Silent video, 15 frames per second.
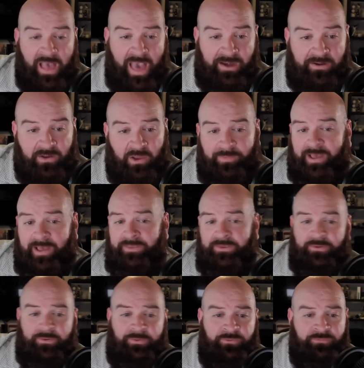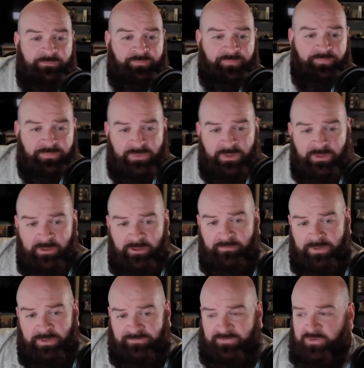I don't know about you,
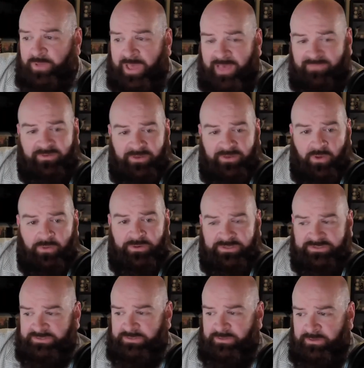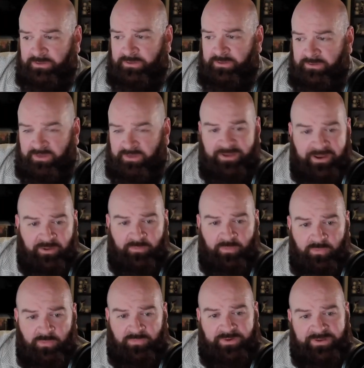but if you haven't noticed, the needle
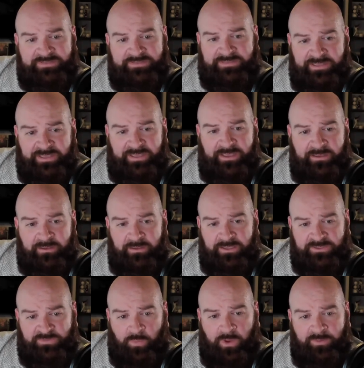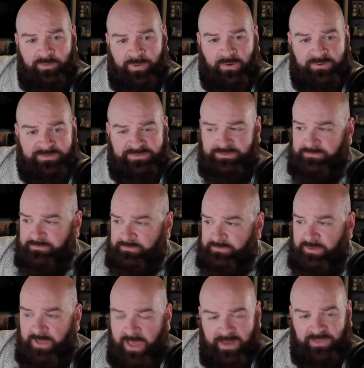mover in this league is one person,
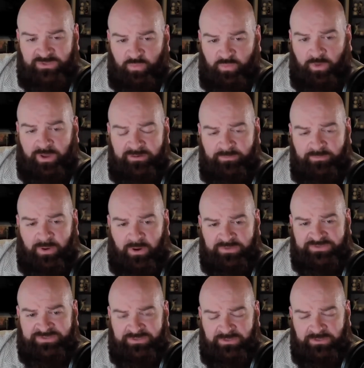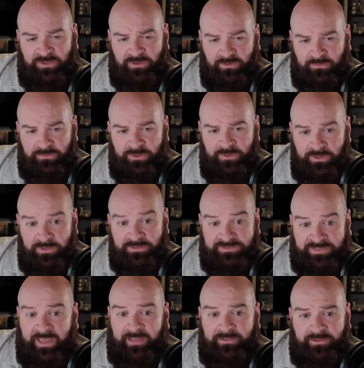and it's one person alone.
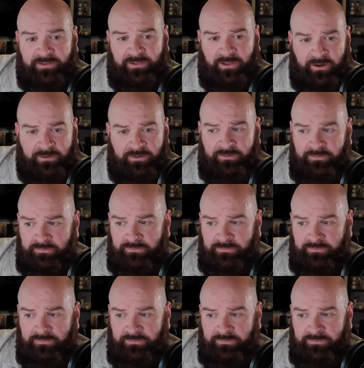It's Caitlin Clark.